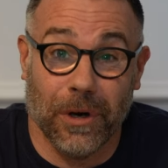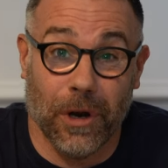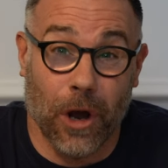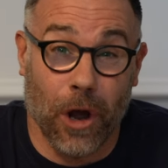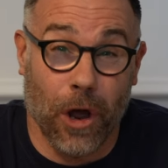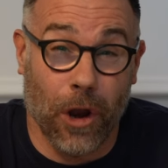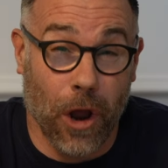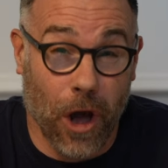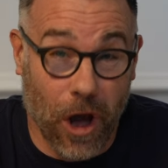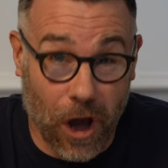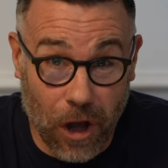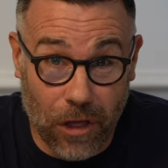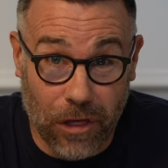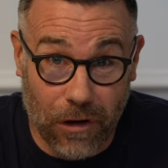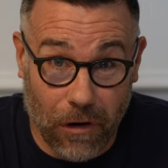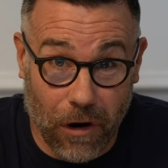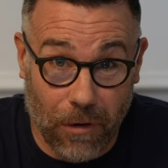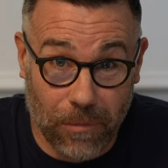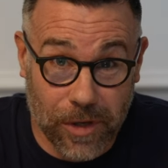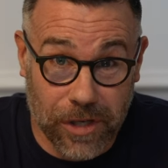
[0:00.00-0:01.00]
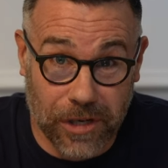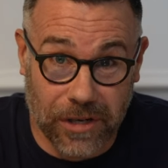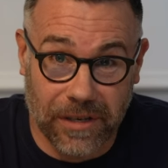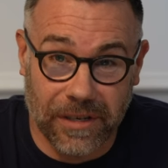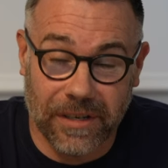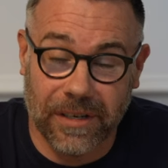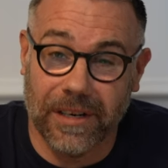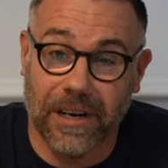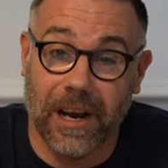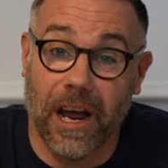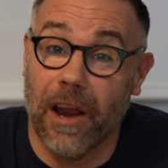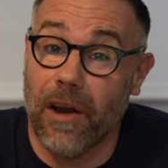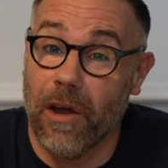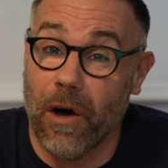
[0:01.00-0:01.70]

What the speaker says: another option, and